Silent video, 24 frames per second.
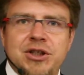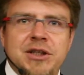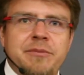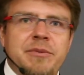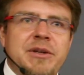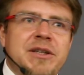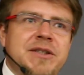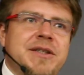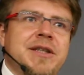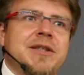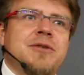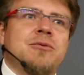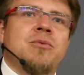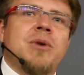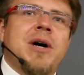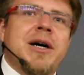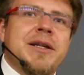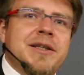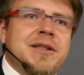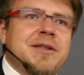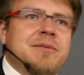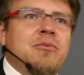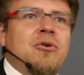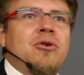It means that 1
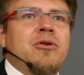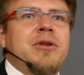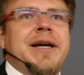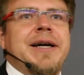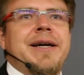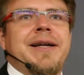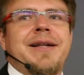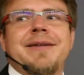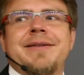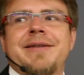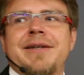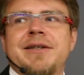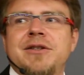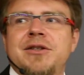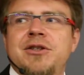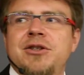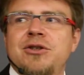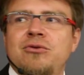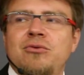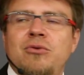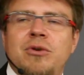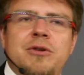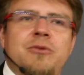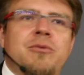is more likely than
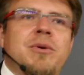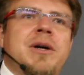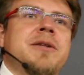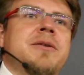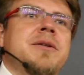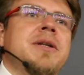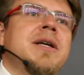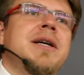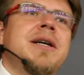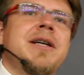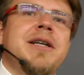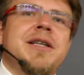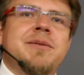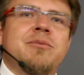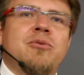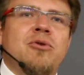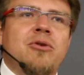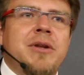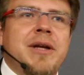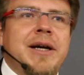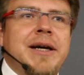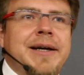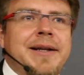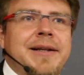2, and 1 is more
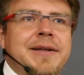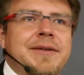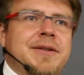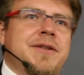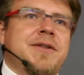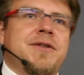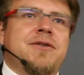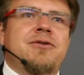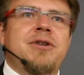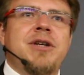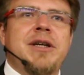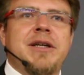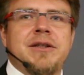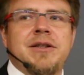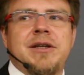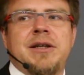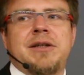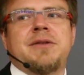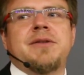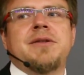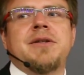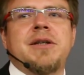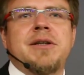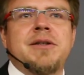likely than 3,
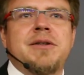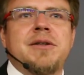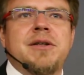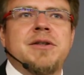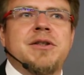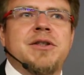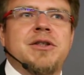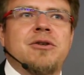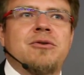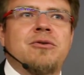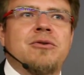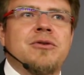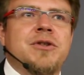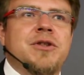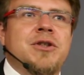and so on.